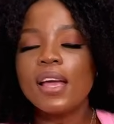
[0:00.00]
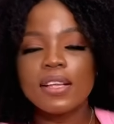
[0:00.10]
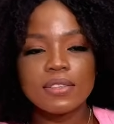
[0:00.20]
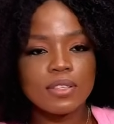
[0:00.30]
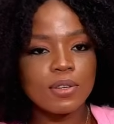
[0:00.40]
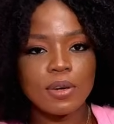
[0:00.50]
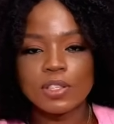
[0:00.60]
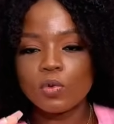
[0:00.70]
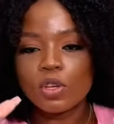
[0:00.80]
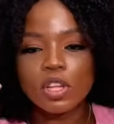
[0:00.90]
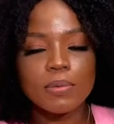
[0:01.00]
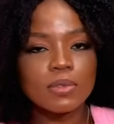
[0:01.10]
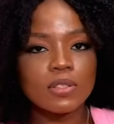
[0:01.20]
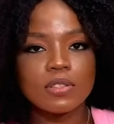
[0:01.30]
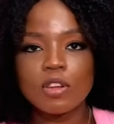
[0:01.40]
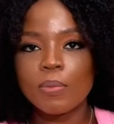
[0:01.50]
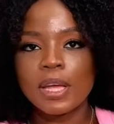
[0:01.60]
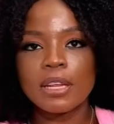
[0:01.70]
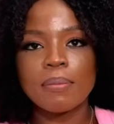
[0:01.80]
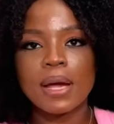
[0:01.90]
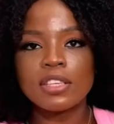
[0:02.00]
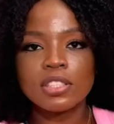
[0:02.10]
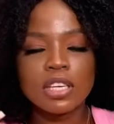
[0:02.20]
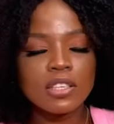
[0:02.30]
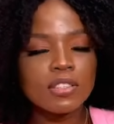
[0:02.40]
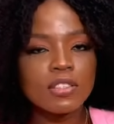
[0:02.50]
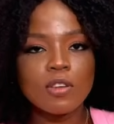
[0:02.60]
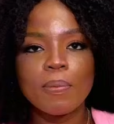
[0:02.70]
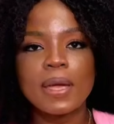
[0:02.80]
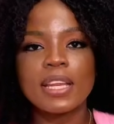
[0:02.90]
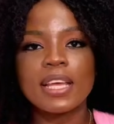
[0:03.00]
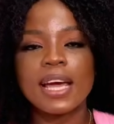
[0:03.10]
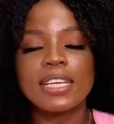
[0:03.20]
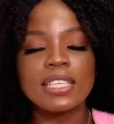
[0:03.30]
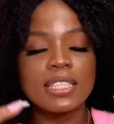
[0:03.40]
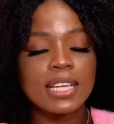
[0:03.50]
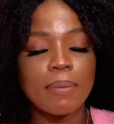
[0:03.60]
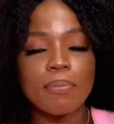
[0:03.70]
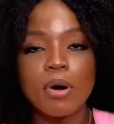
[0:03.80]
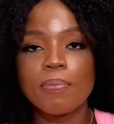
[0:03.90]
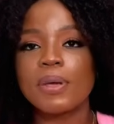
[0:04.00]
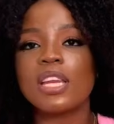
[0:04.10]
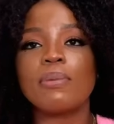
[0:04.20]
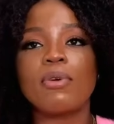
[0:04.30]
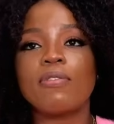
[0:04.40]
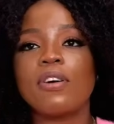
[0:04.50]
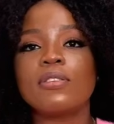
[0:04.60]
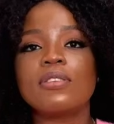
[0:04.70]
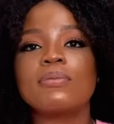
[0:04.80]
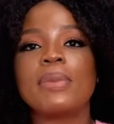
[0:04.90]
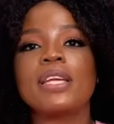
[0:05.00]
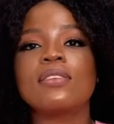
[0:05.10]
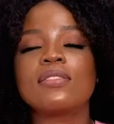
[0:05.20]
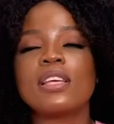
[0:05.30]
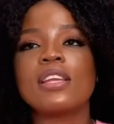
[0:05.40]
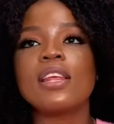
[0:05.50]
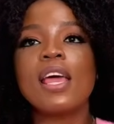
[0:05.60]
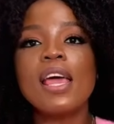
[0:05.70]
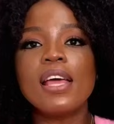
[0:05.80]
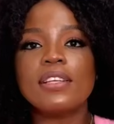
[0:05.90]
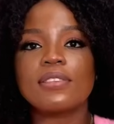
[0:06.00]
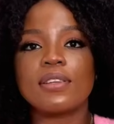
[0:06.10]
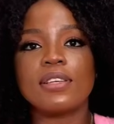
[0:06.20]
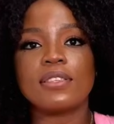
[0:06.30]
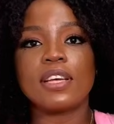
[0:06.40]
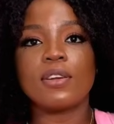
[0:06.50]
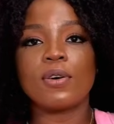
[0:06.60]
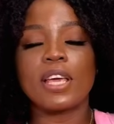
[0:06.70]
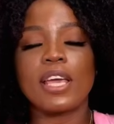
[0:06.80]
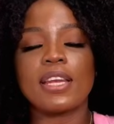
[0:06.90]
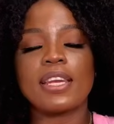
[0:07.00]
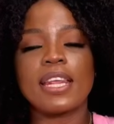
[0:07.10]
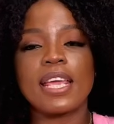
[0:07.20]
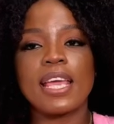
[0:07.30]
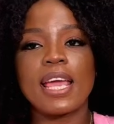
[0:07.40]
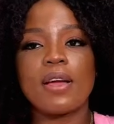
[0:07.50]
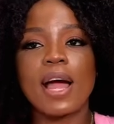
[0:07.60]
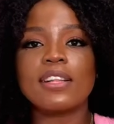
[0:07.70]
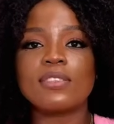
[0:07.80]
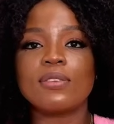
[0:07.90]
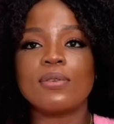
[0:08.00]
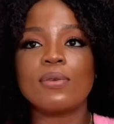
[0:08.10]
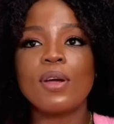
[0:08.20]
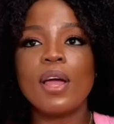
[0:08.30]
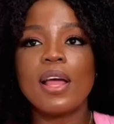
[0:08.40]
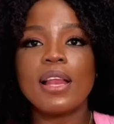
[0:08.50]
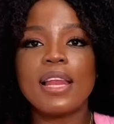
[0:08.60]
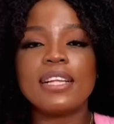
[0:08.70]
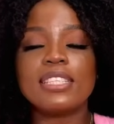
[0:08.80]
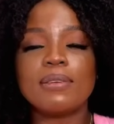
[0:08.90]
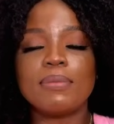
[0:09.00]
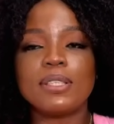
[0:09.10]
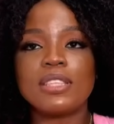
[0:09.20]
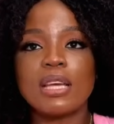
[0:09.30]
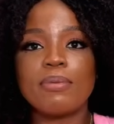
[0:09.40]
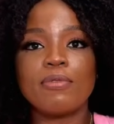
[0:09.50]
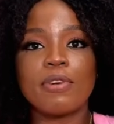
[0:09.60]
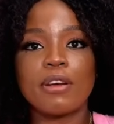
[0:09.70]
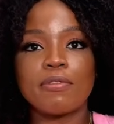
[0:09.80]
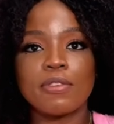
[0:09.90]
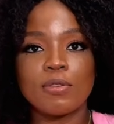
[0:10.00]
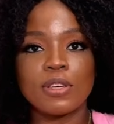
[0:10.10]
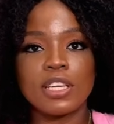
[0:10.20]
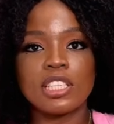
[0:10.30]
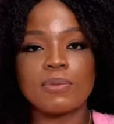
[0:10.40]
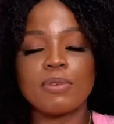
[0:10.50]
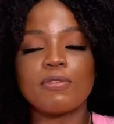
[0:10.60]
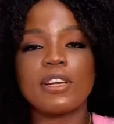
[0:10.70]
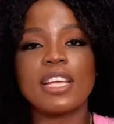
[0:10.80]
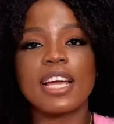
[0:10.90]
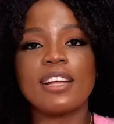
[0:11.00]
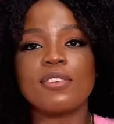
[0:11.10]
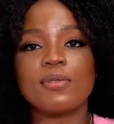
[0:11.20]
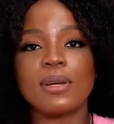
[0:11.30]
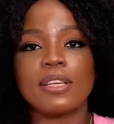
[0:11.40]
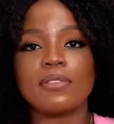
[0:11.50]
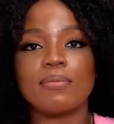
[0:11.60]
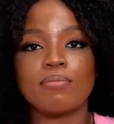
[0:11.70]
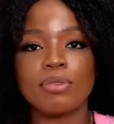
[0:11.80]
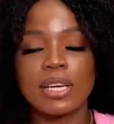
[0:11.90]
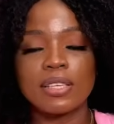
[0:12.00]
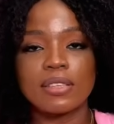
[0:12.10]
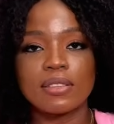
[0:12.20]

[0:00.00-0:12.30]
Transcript: You know, he's hooked up to so many machines, so many gadgets. They're pumping him of all this medicine. So they said, okay, they had to let him be stable for a few days before they can do a brain